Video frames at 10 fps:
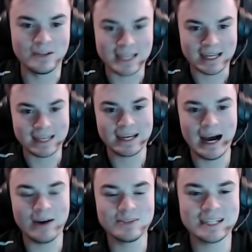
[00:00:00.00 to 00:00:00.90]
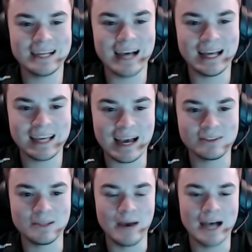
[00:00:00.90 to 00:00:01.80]
You I was just... like, I was like, I think
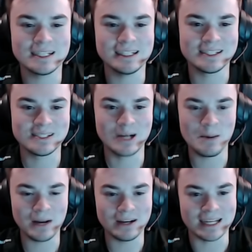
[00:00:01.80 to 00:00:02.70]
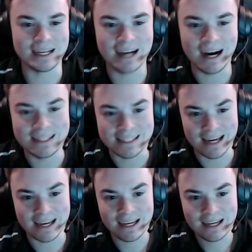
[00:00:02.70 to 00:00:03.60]
after the match, I like stood up and I was like, guys,
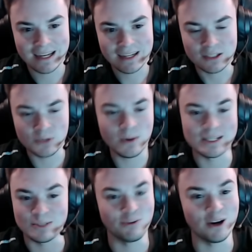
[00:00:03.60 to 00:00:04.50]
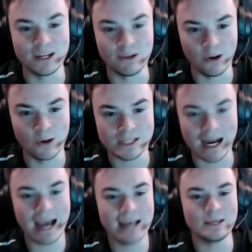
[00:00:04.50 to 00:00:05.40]
like, you guys are Bro, so
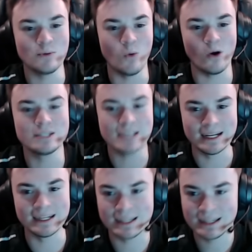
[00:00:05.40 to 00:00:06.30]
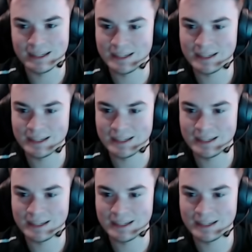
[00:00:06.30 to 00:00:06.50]
I had it couldn't get headache. worse.